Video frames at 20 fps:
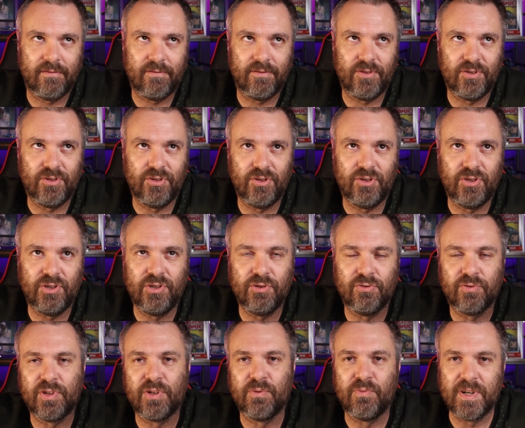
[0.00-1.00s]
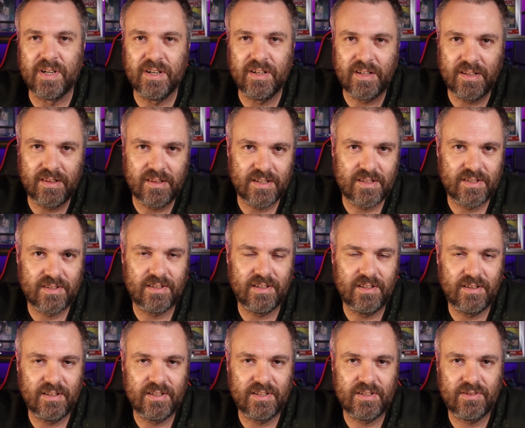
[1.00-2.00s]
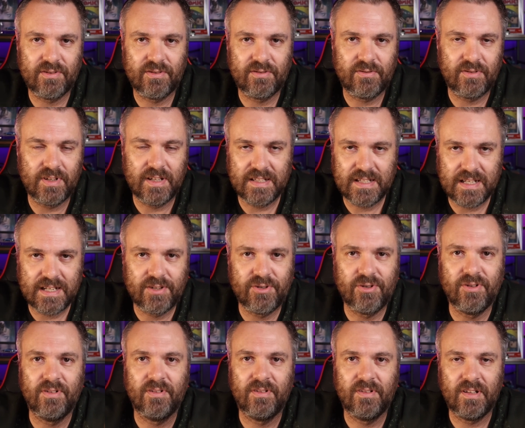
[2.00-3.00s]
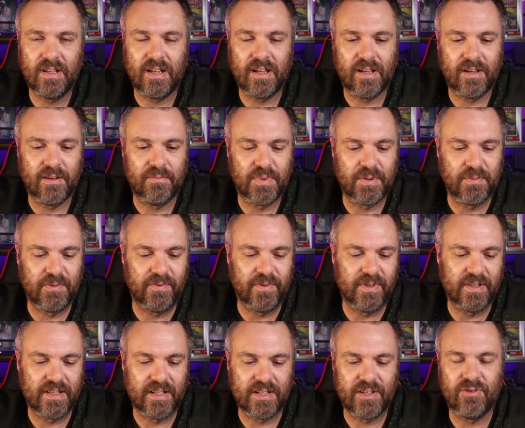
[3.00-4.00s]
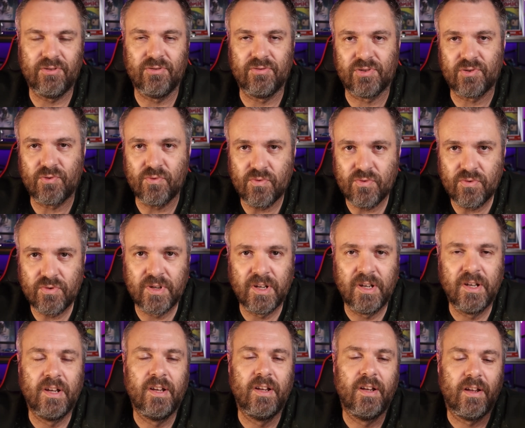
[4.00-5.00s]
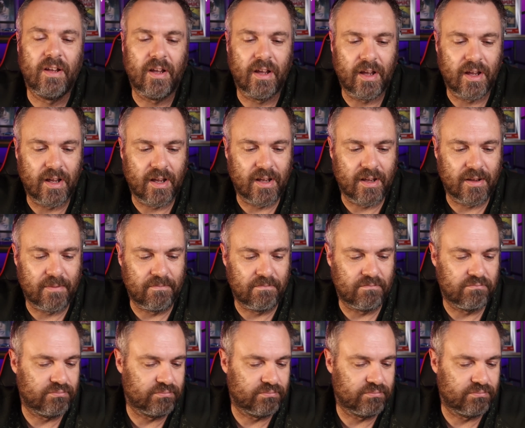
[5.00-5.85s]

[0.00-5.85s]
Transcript: you're the winner in this in this transaction, uh, people feel that you scored, uh,